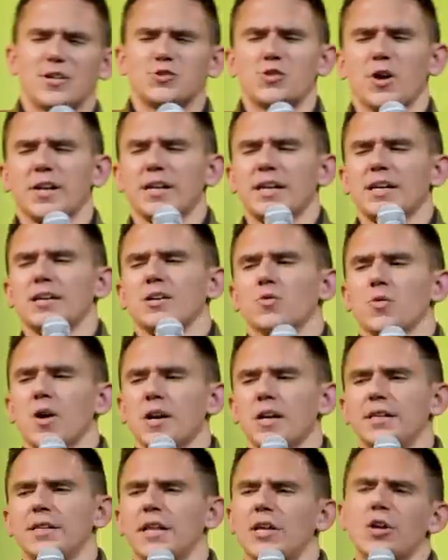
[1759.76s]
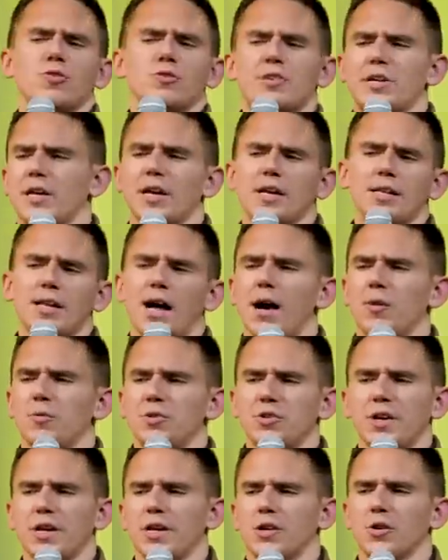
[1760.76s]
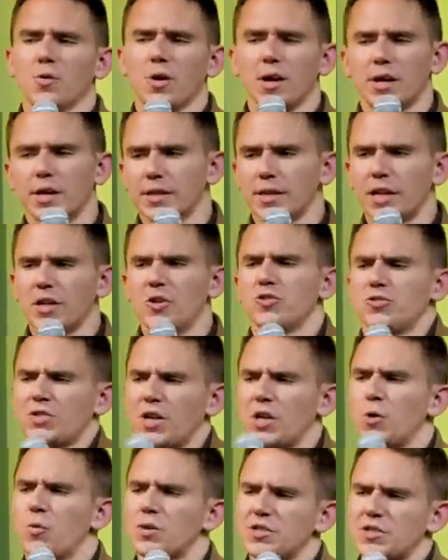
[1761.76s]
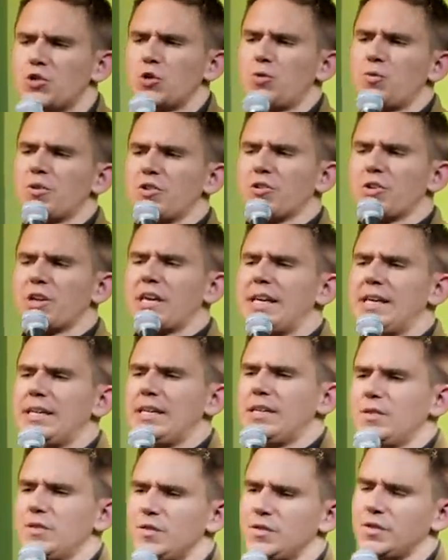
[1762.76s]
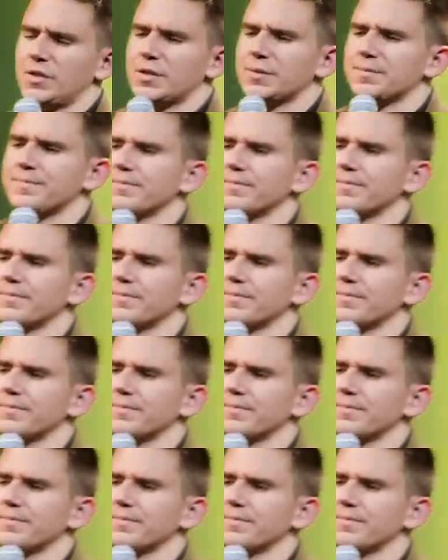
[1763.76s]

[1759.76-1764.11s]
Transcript: tried to get into running. They don't tell you a lot when you get into running. They don't tell you what to do with your keys.